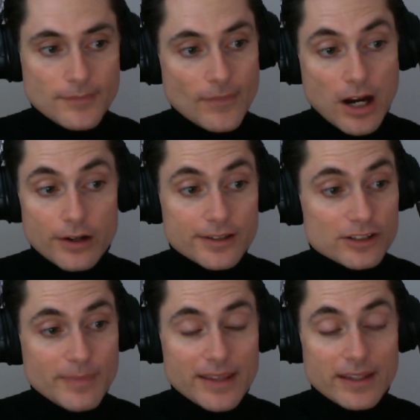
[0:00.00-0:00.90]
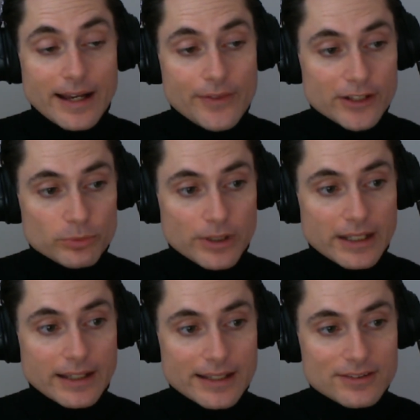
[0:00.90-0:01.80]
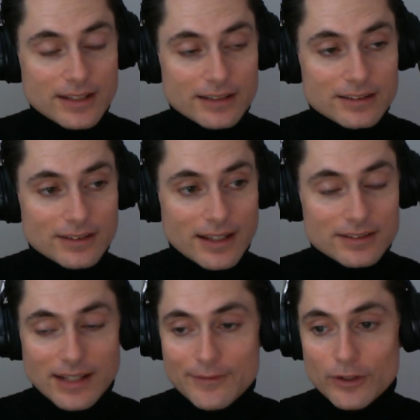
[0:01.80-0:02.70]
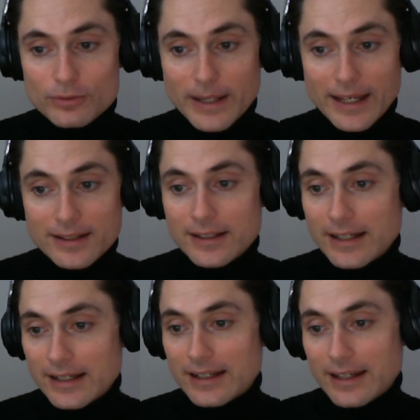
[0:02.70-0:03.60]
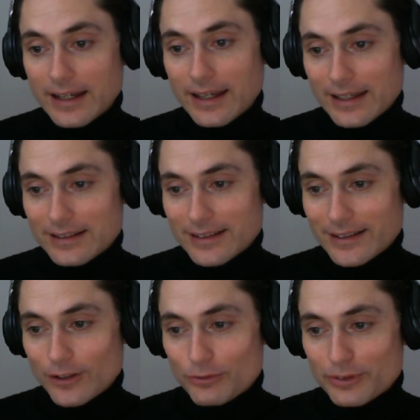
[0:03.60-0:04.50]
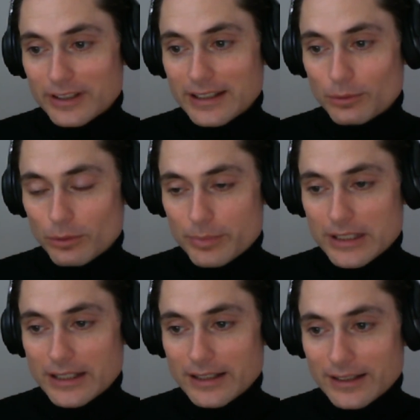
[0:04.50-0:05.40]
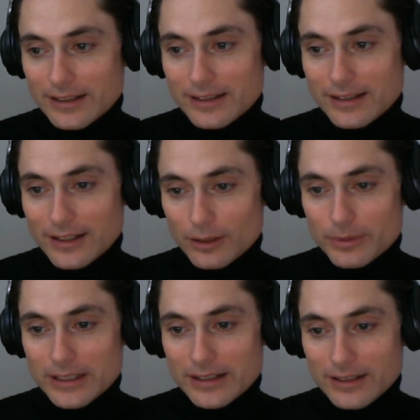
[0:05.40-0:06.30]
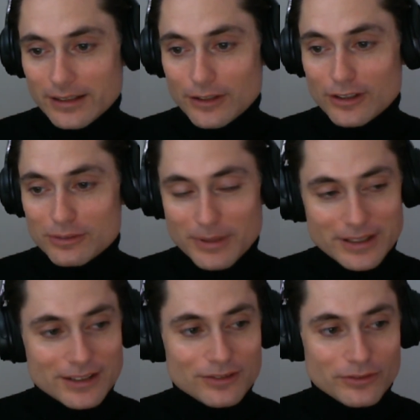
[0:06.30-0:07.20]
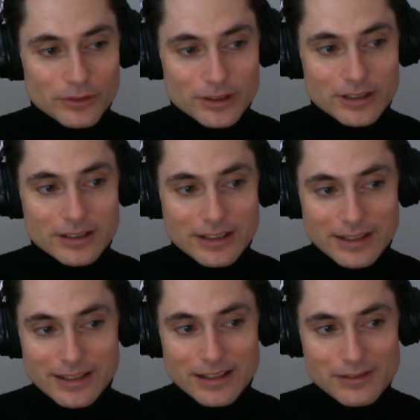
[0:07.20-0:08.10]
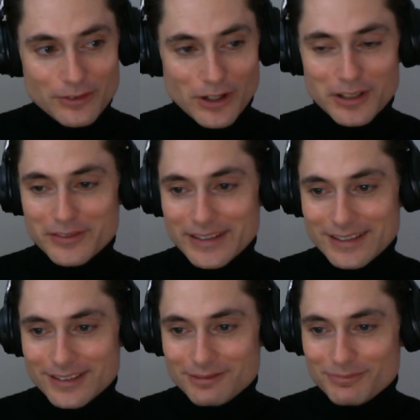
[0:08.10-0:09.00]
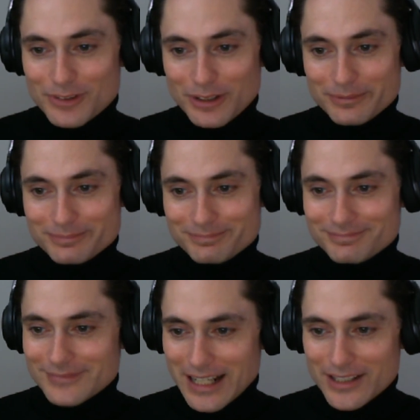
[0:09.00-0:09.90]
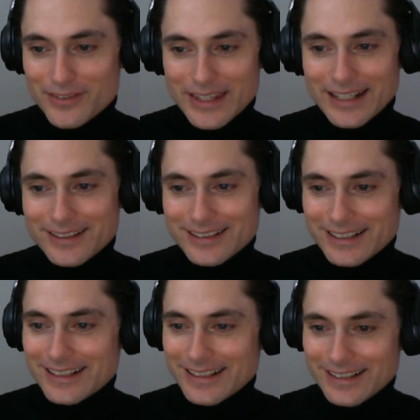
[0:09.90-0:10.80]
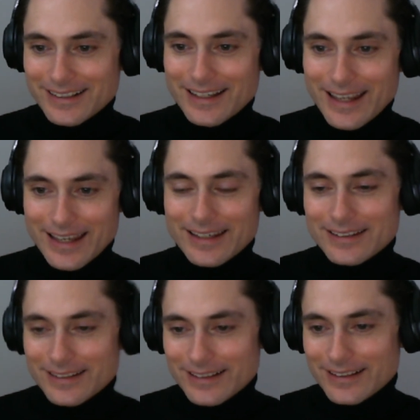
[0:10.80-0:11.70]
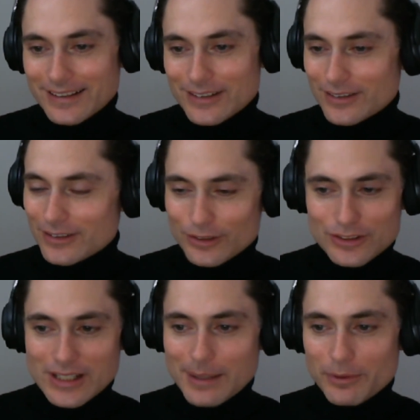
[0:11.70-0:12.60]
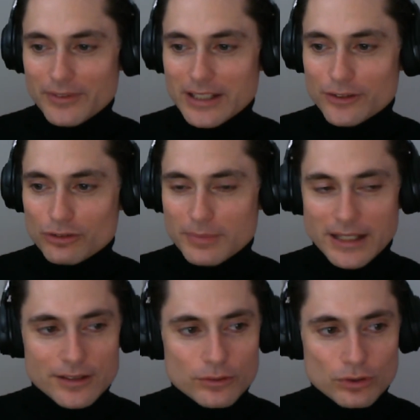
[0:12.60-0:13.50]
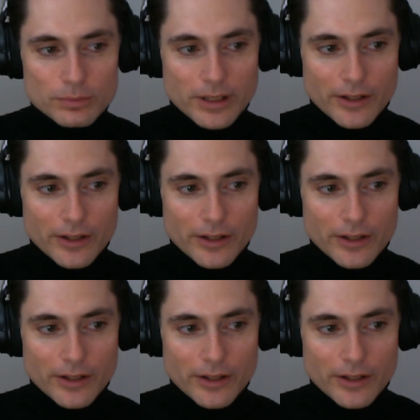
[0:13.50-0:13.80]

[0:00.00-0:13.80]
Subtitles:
Harkness Method, how that's working as time goes by, and hopefully it'll be a good experience for all of us. So I'll leave it there, and you'll see a couple of videos from me on YouTube, but